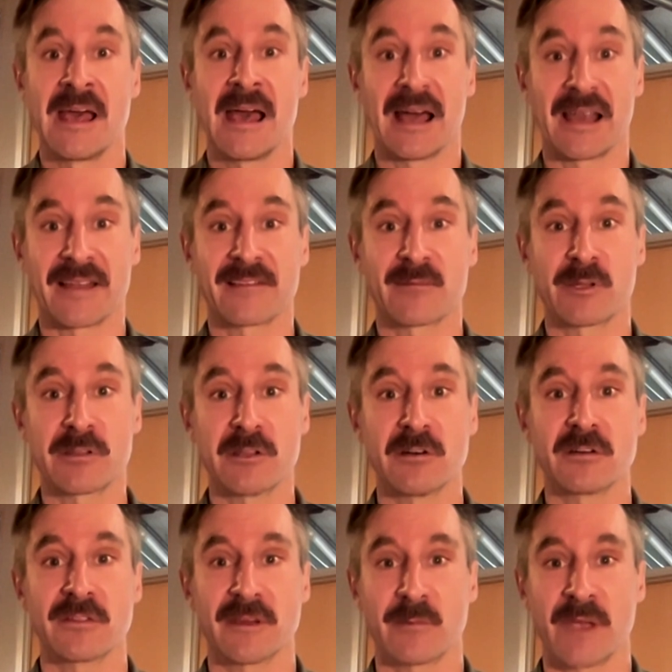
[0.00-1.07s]
And as we
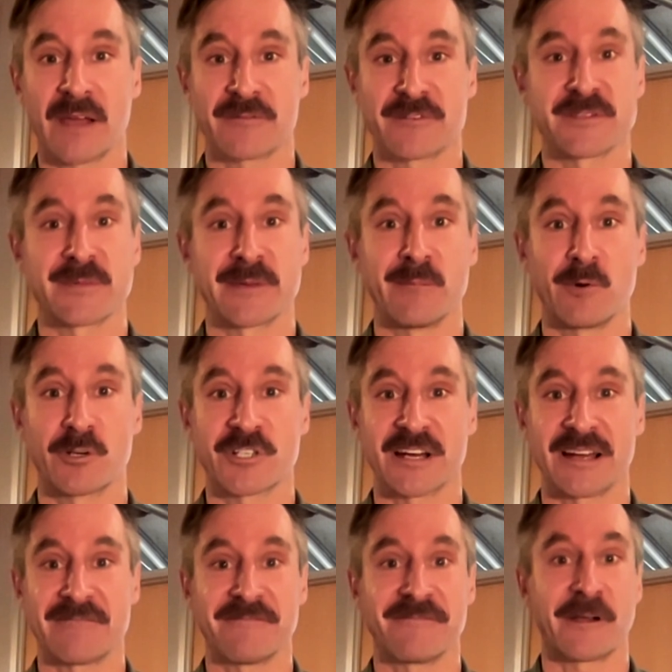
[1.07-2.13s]
learn that we have to spend more
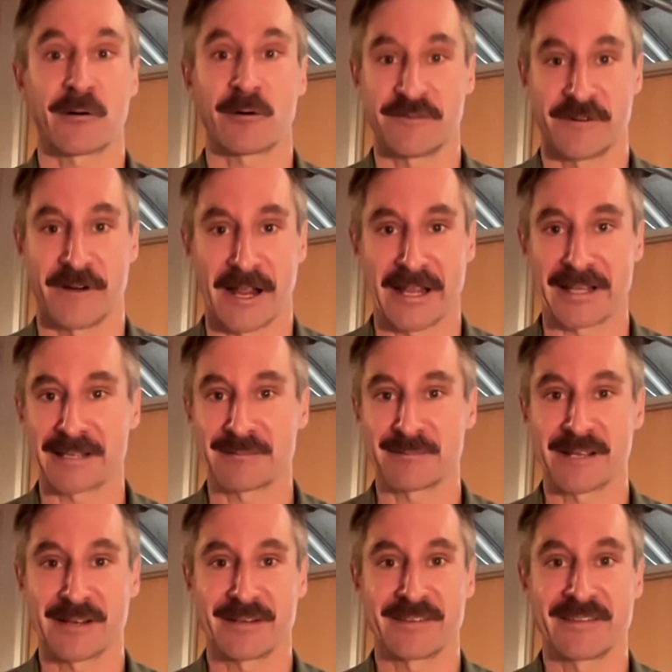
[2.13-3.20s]
time verifying it
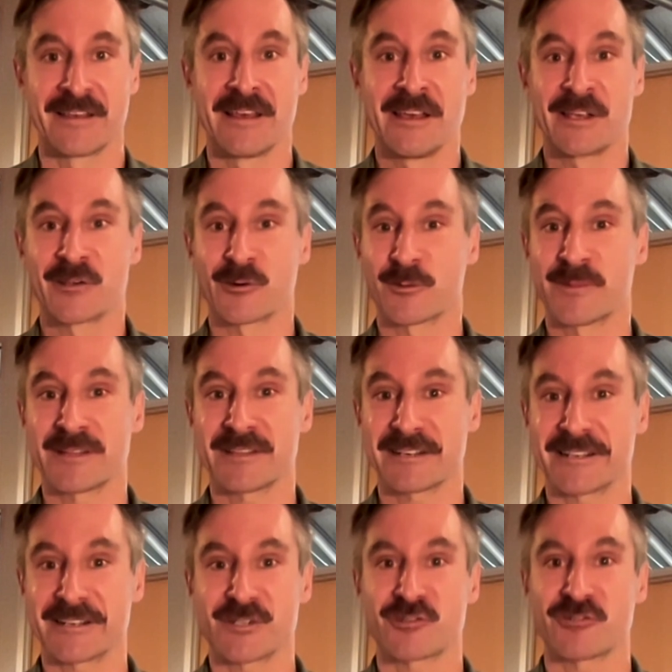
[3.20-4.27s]
because your
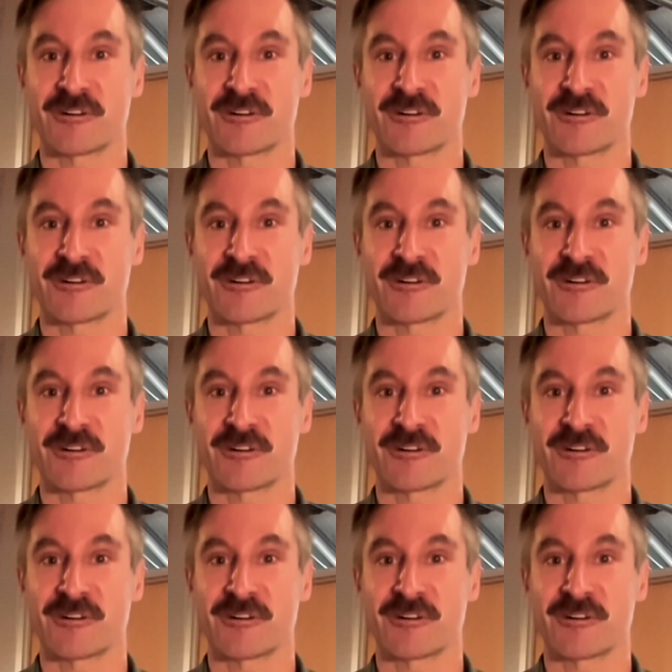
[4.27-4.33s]
ability to